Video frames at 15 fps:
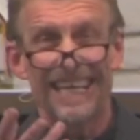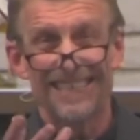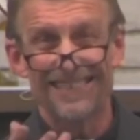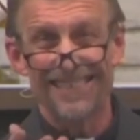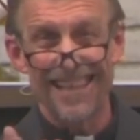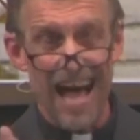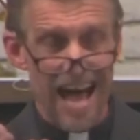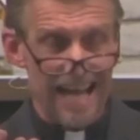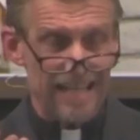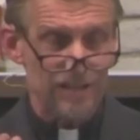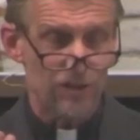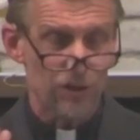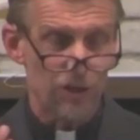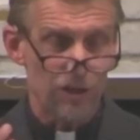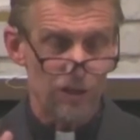His
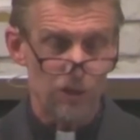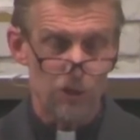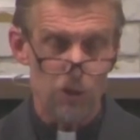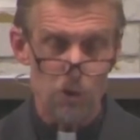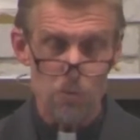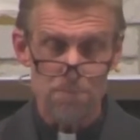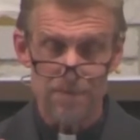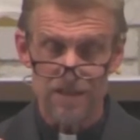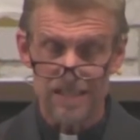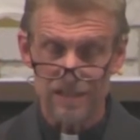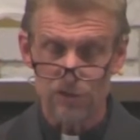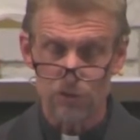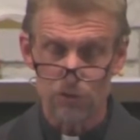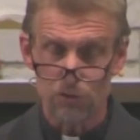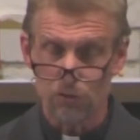lies could dupe the
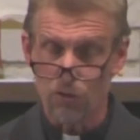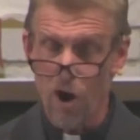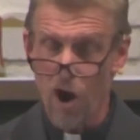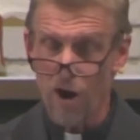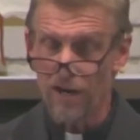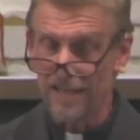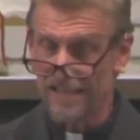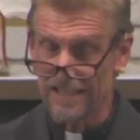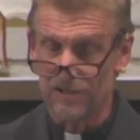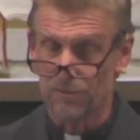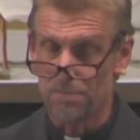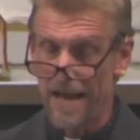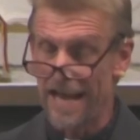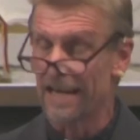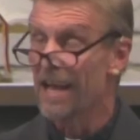
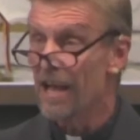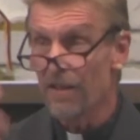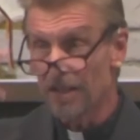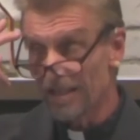strongest man.